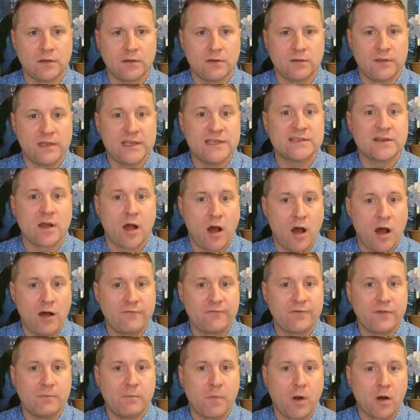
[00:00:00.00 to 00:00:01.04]
these off
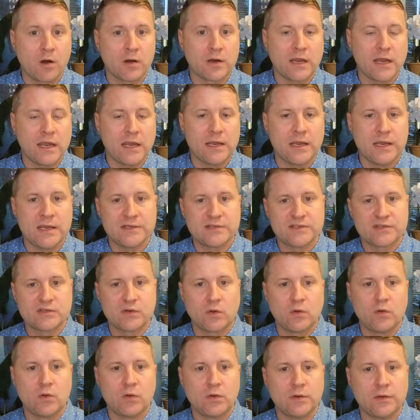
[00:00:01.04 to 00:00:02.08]
the market and
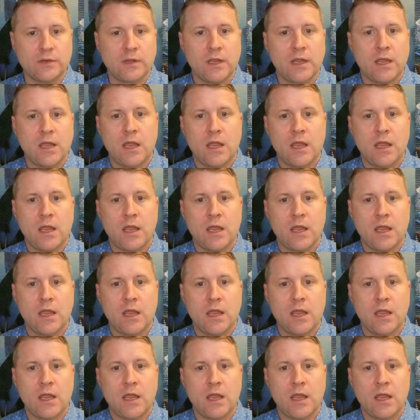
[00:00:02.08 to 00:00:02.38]
sold,